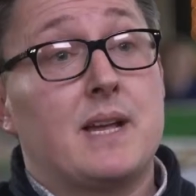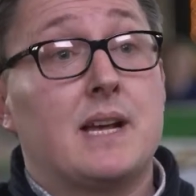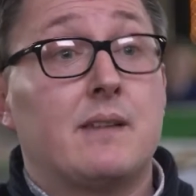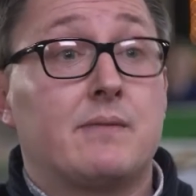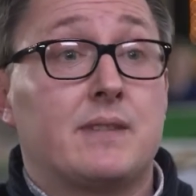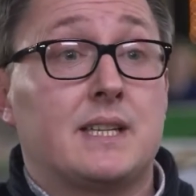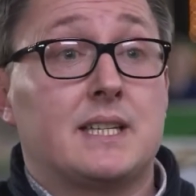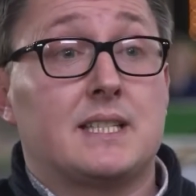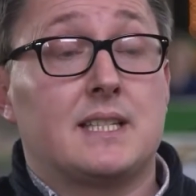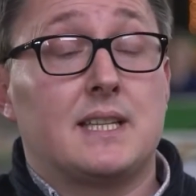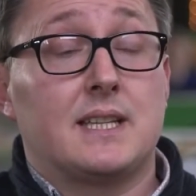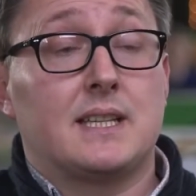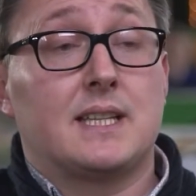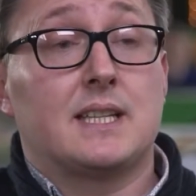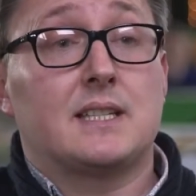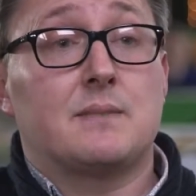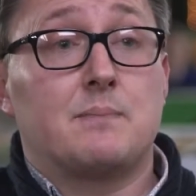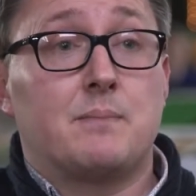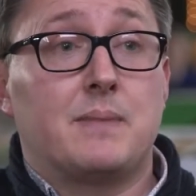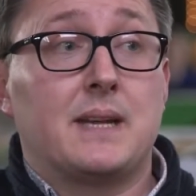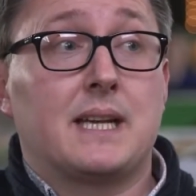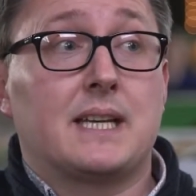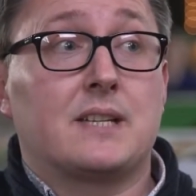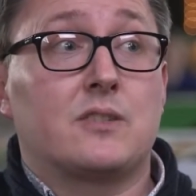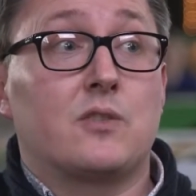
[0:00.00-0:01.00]
We have this
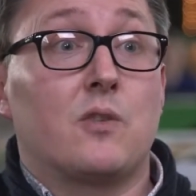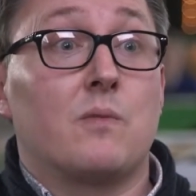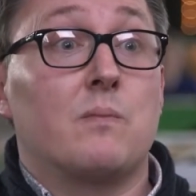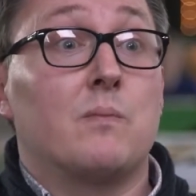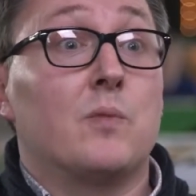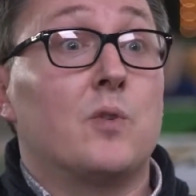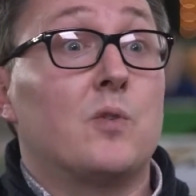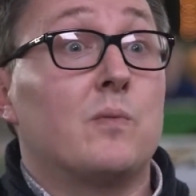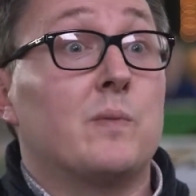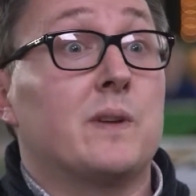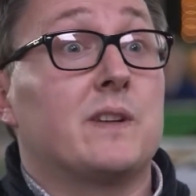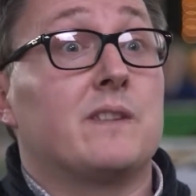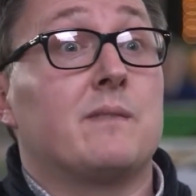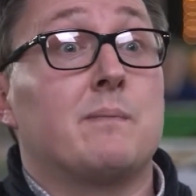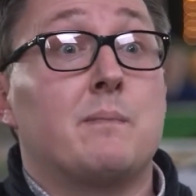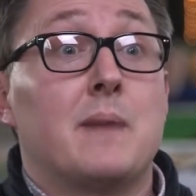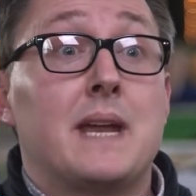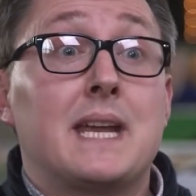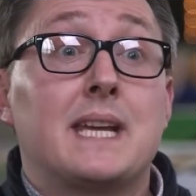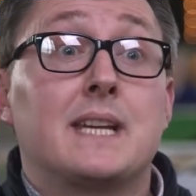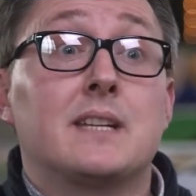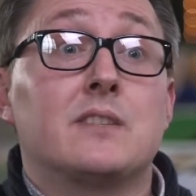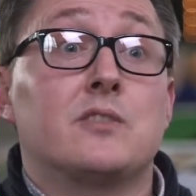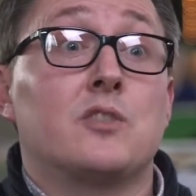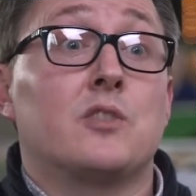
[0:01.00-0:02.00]
big sort of movement of
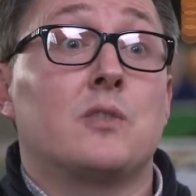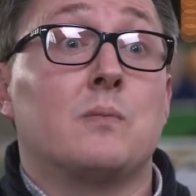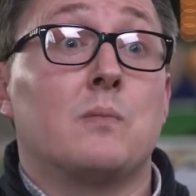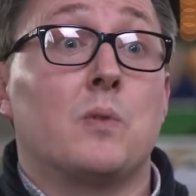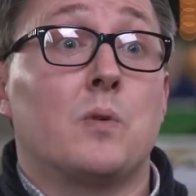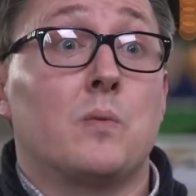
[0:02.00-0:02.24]
makers at the